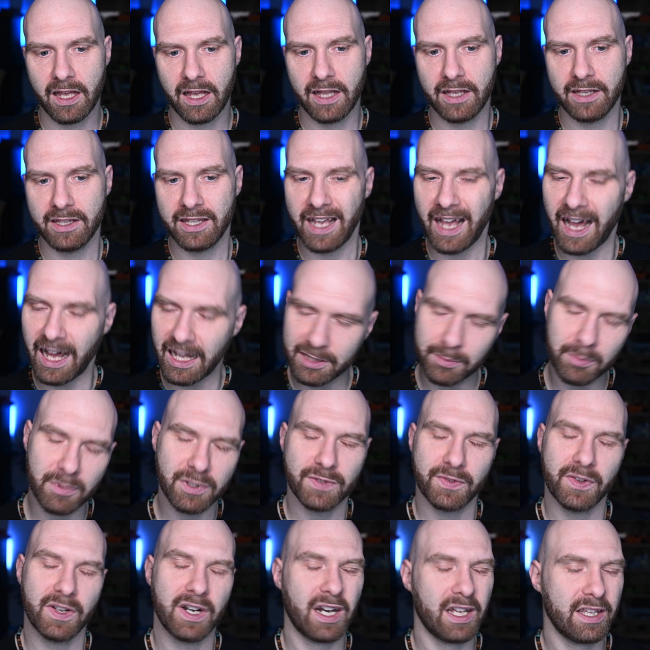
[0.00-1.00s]
the
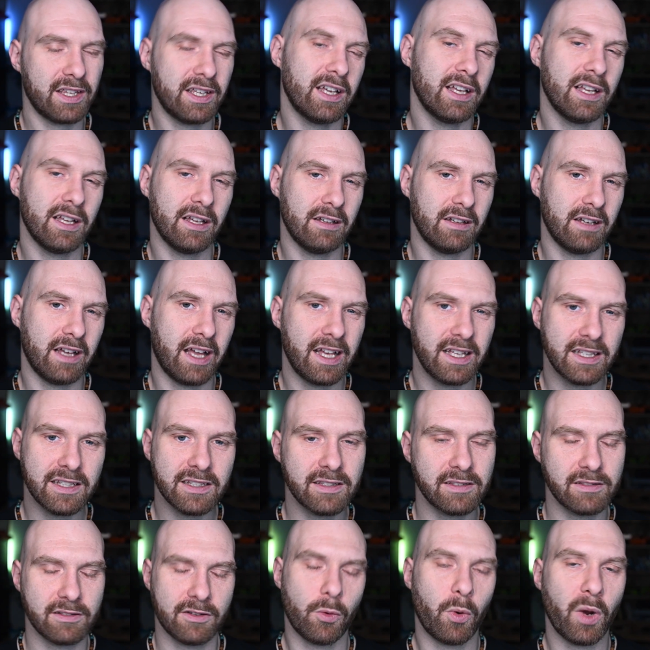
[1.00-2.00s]
atmosphere I think
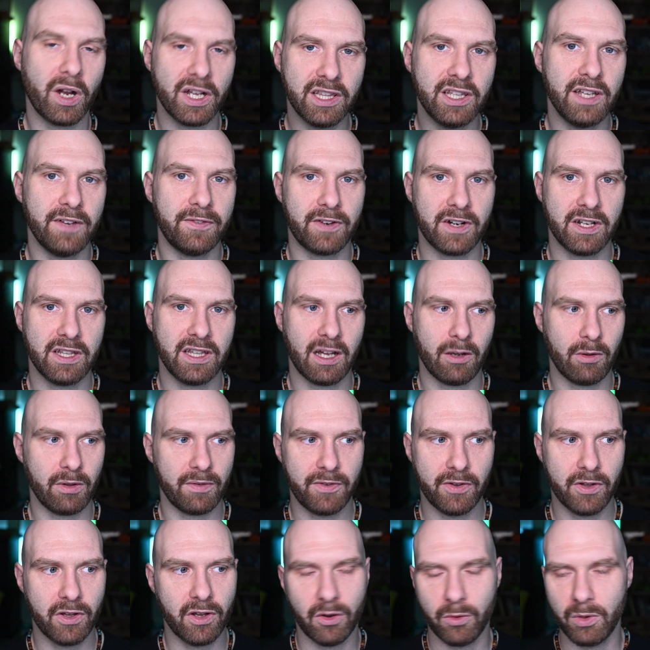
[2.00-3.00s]
is quite different now. If
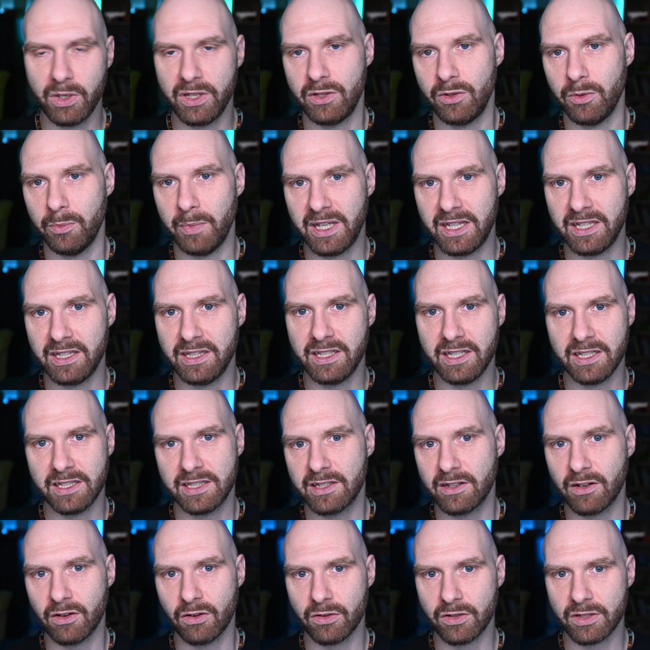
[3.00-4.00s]
you go into many
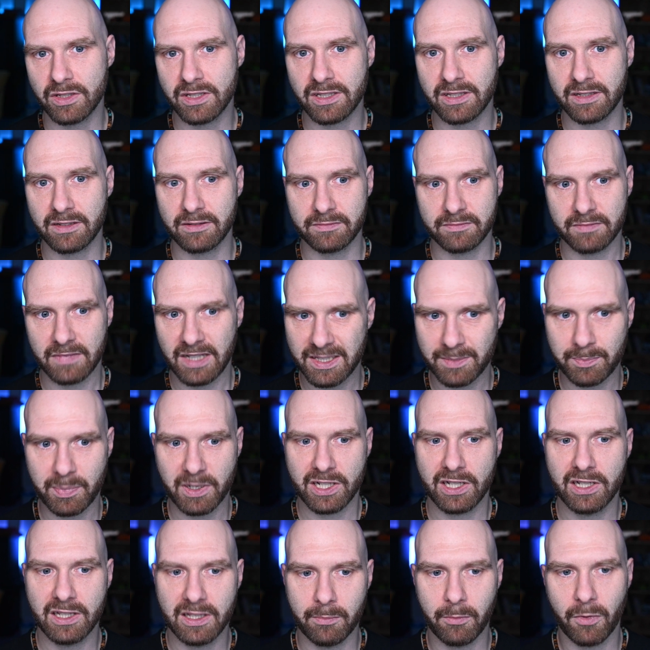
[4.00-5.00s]
discords,
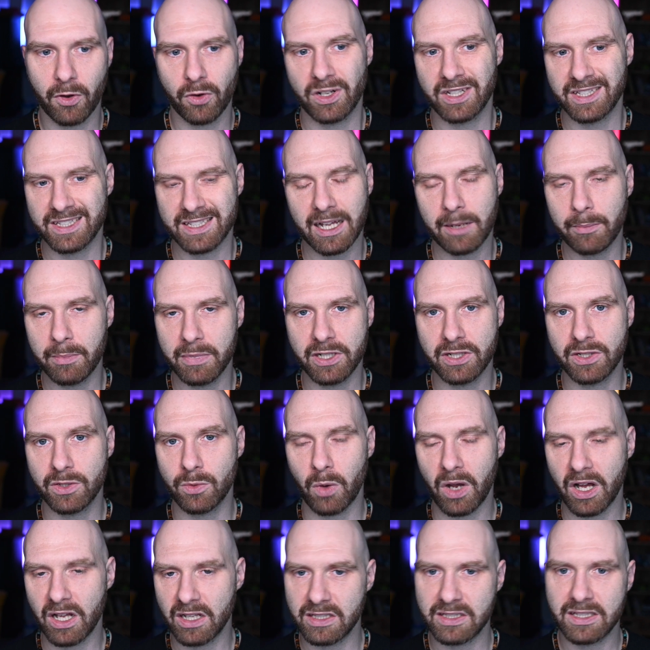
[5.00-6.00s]
especially the more established
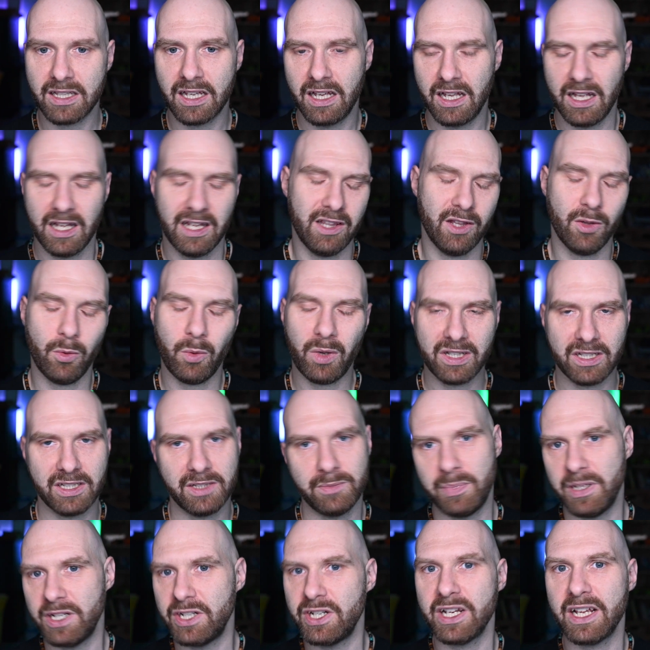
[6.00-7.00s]
ones, no one is
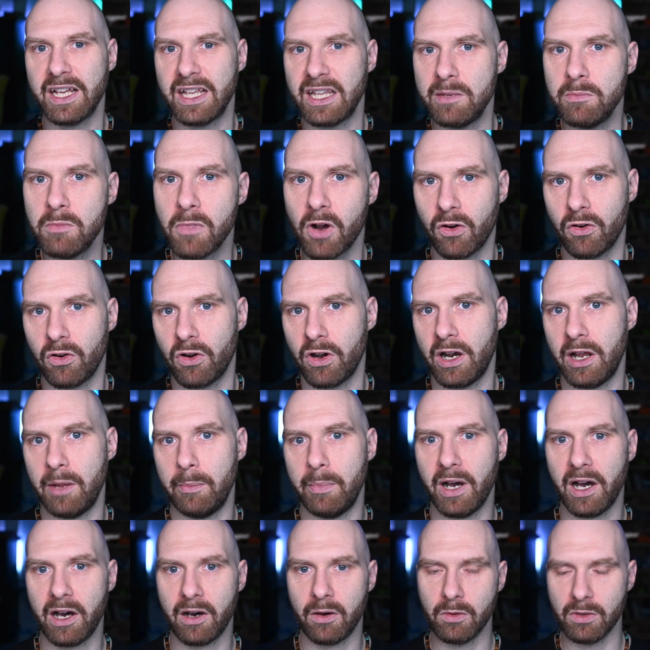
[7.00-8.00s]
bitching anymore
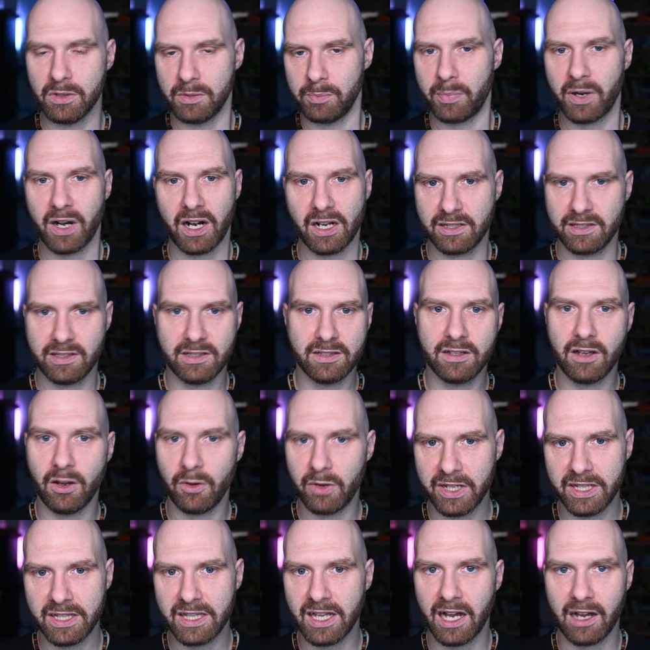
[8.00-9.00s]
about prices
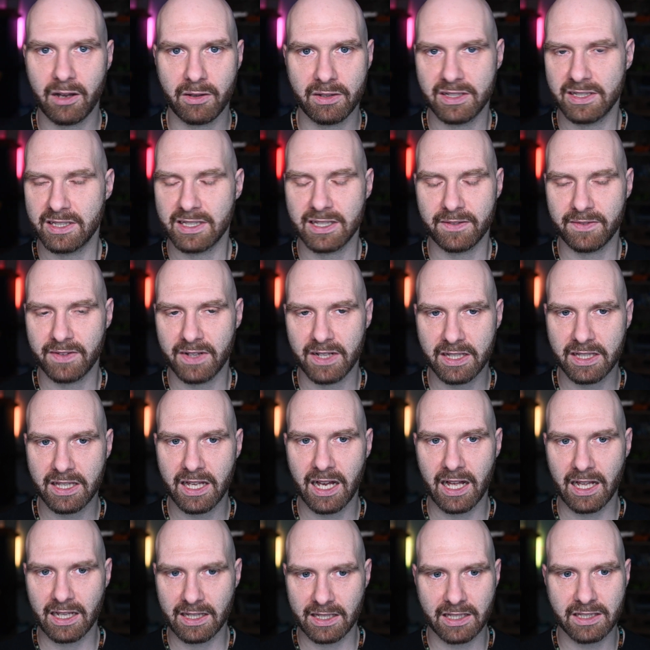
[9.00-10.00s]
going down and stuff like
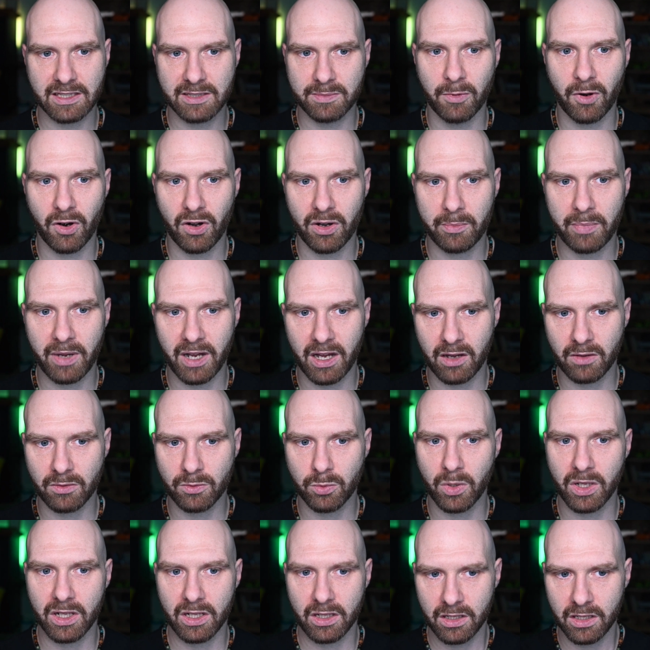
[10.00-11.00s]
that. It's more about
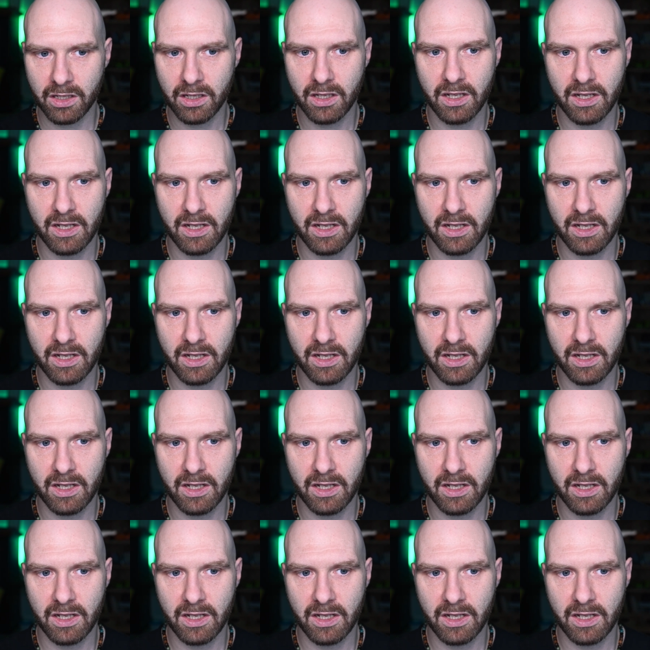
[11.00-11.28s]
well